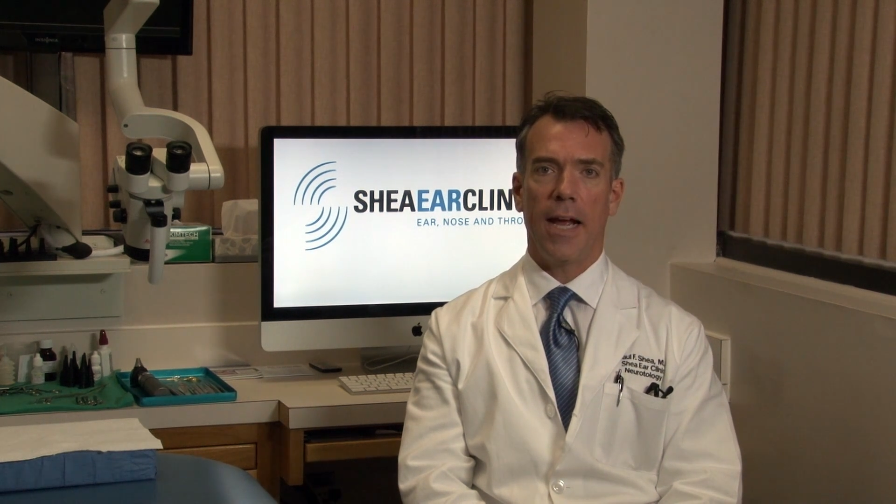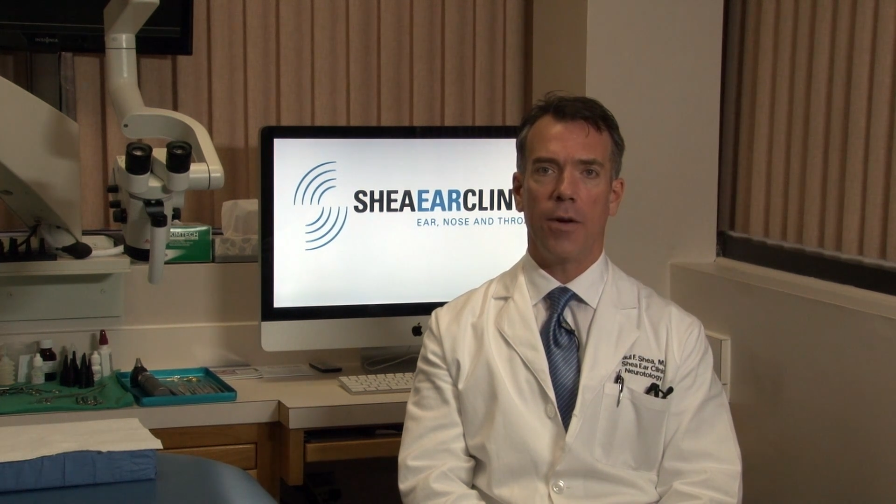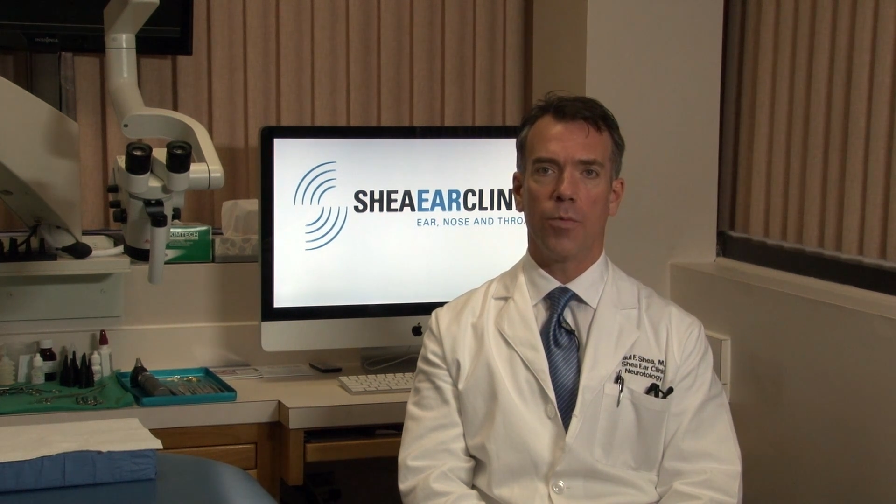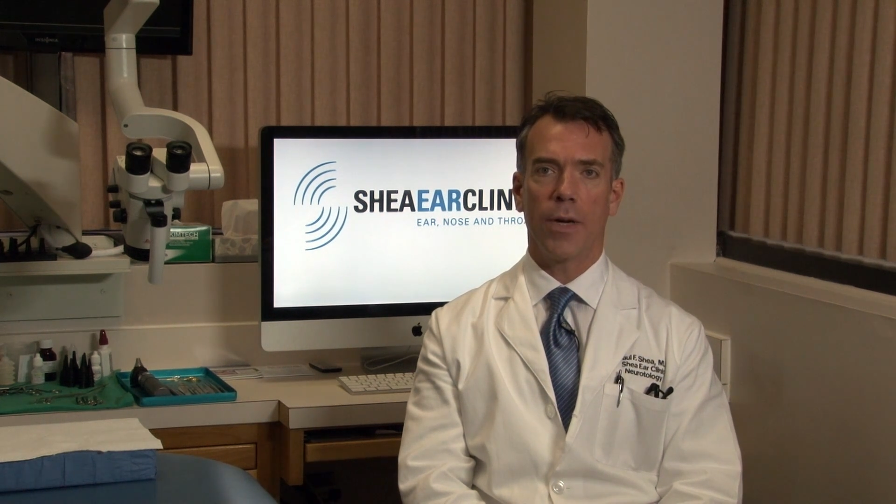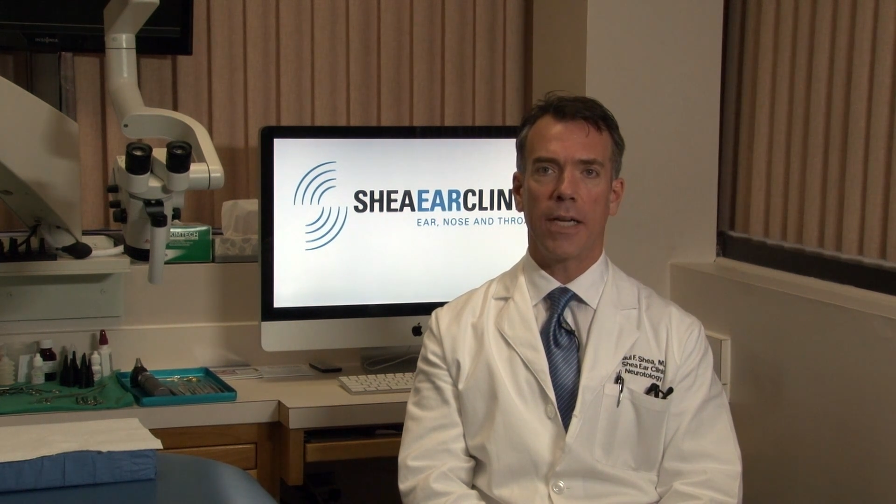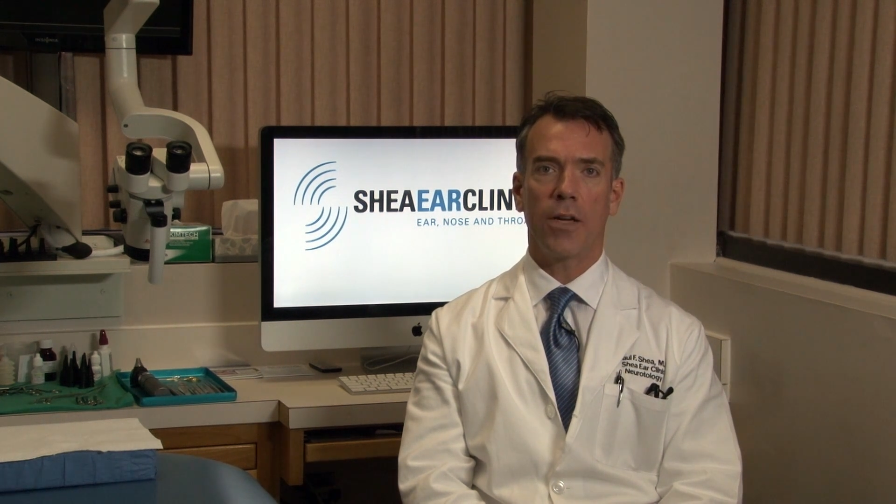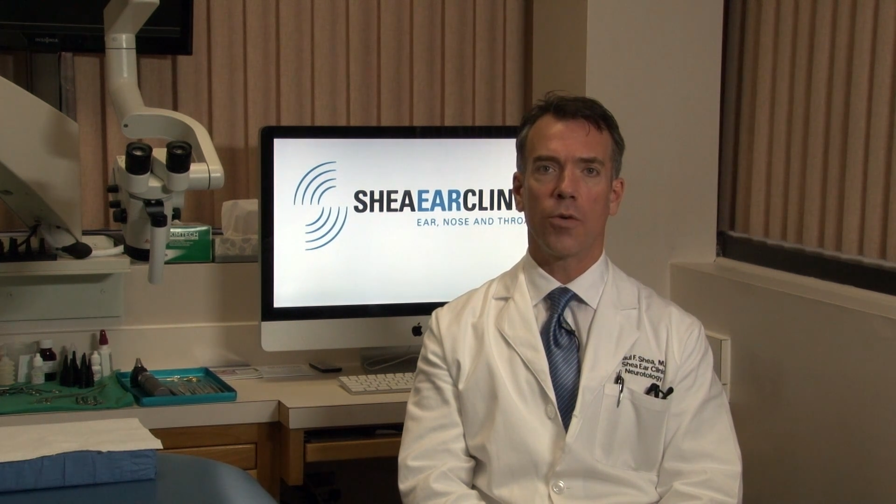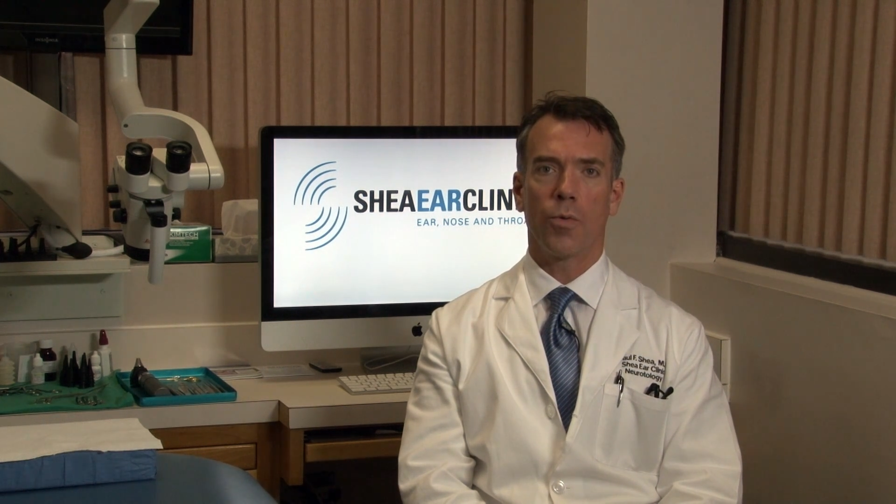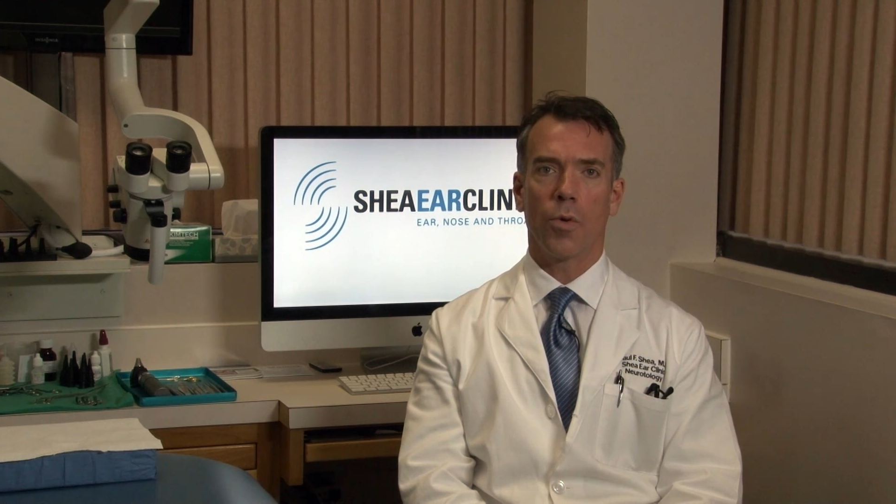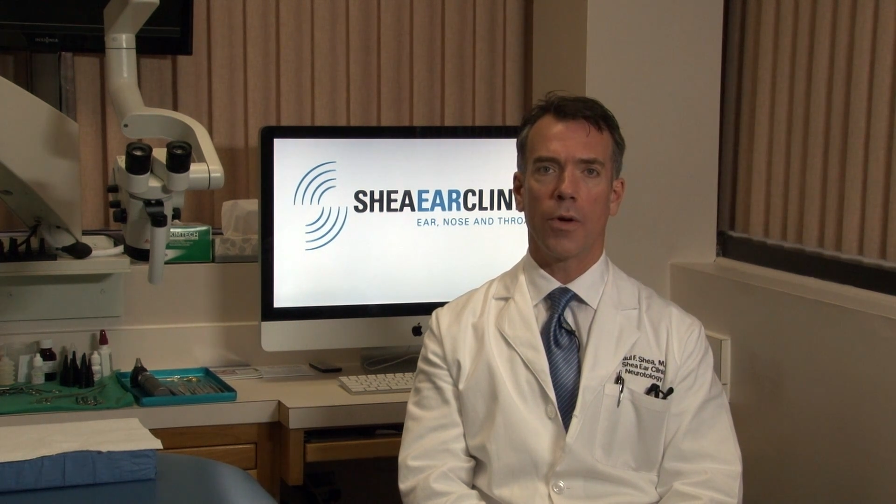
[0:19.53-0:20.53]
and ringing
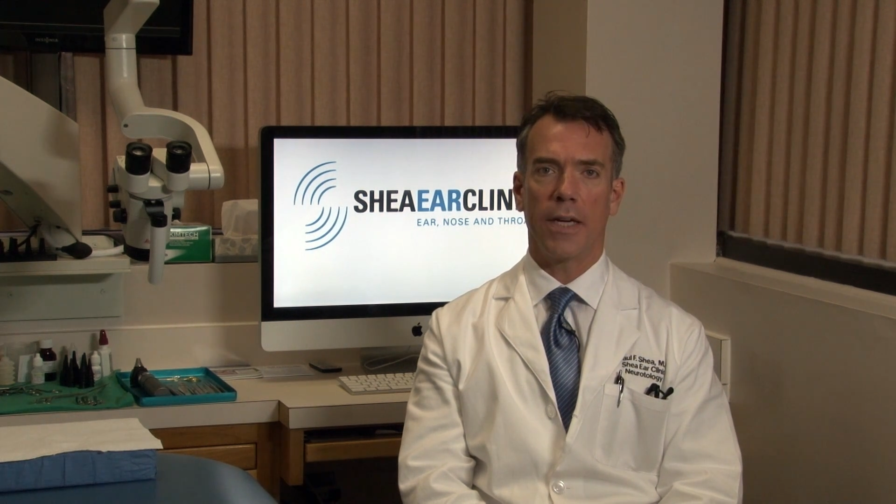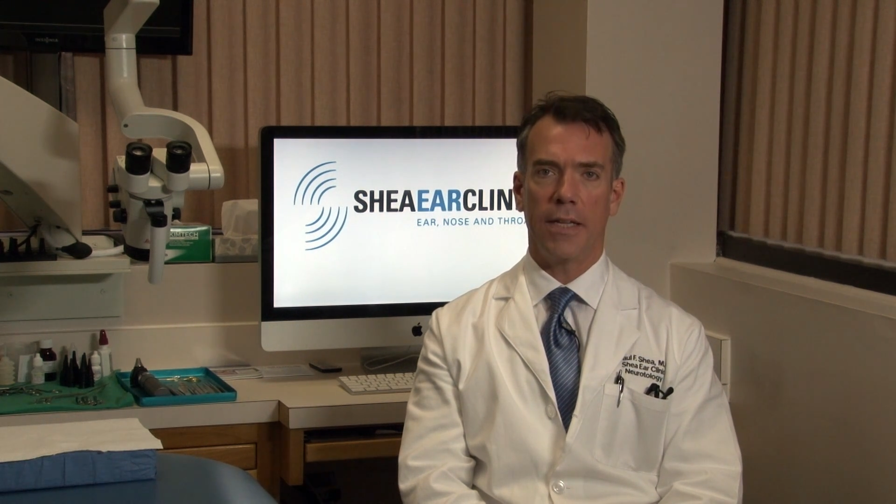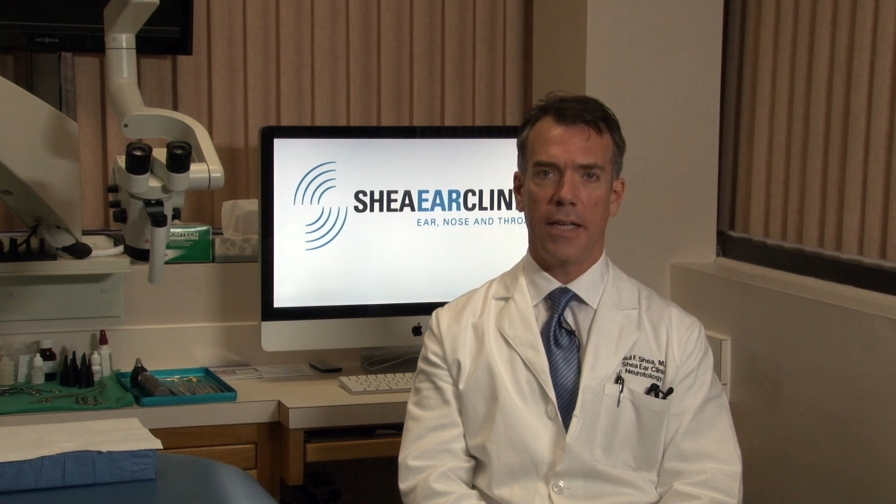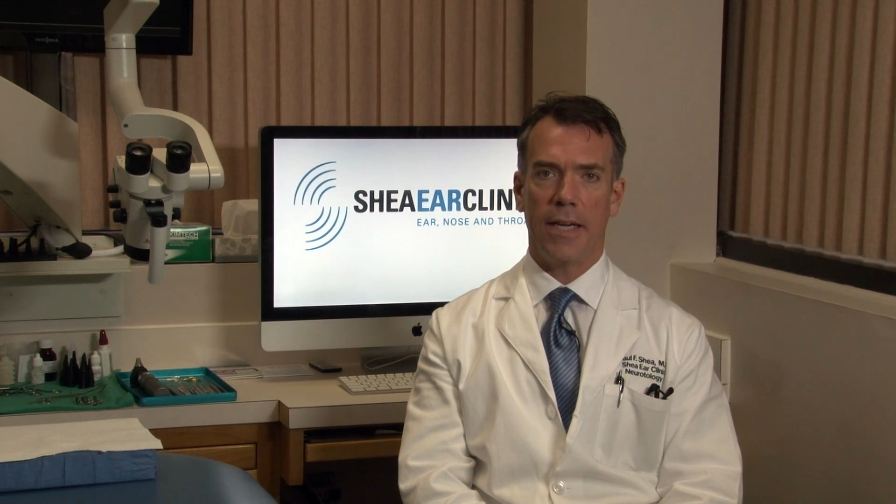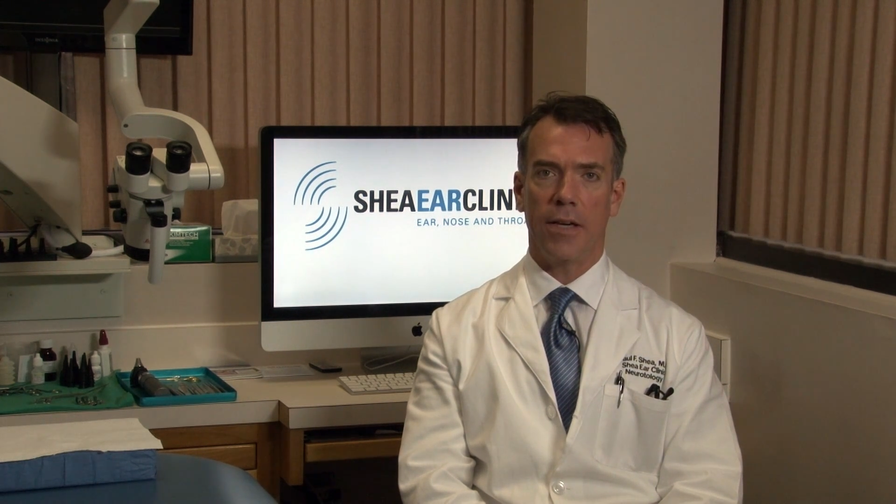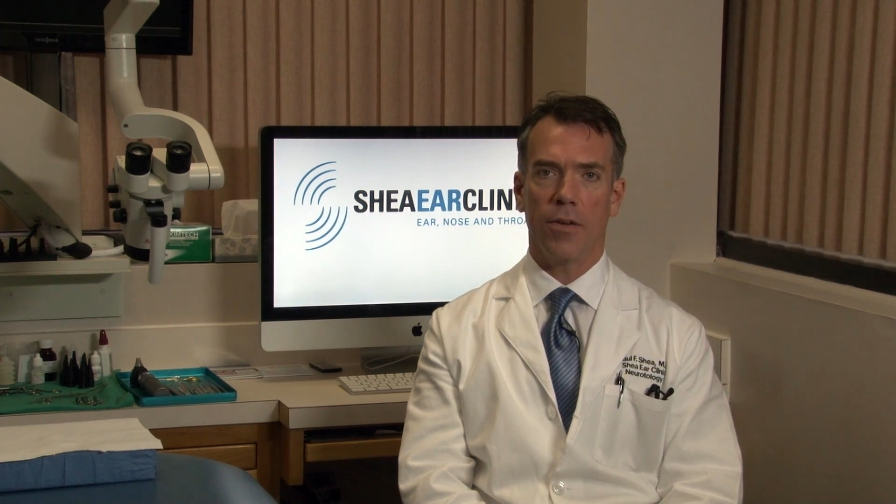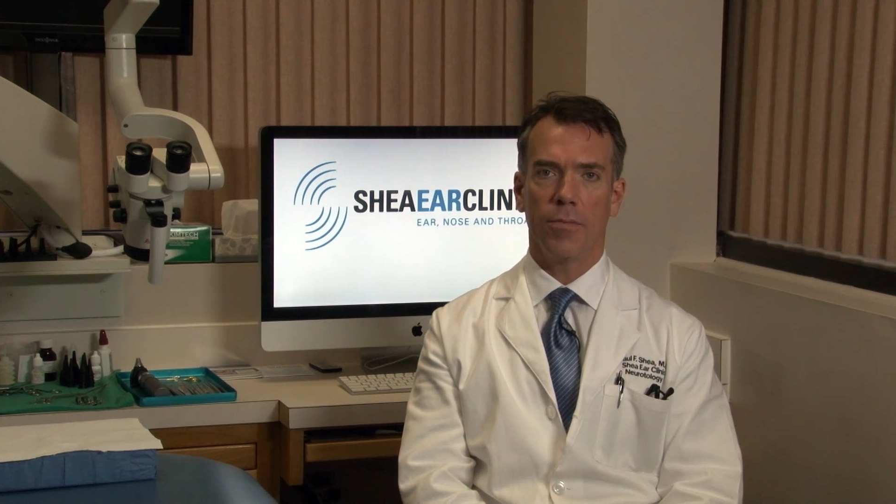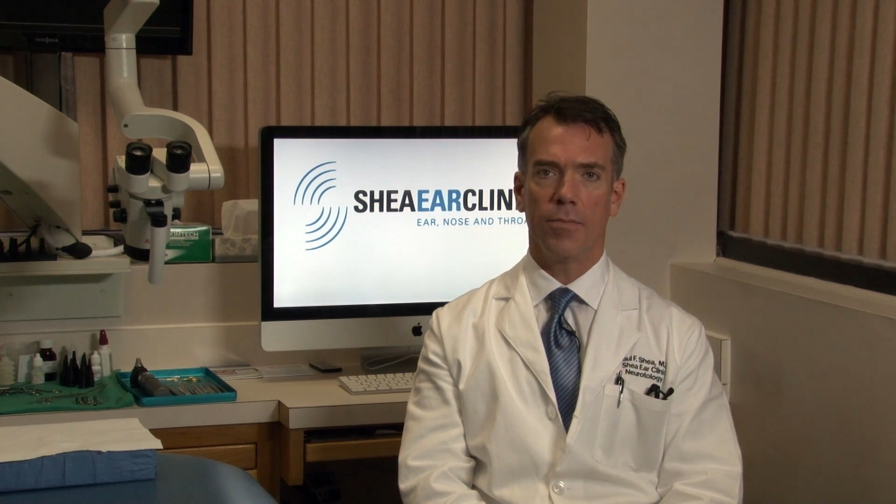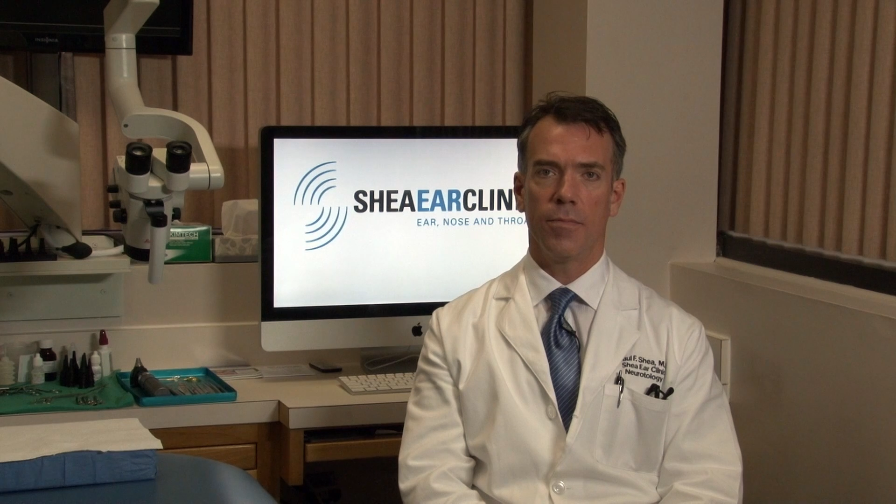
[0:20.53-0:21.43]
or roaring in the ear.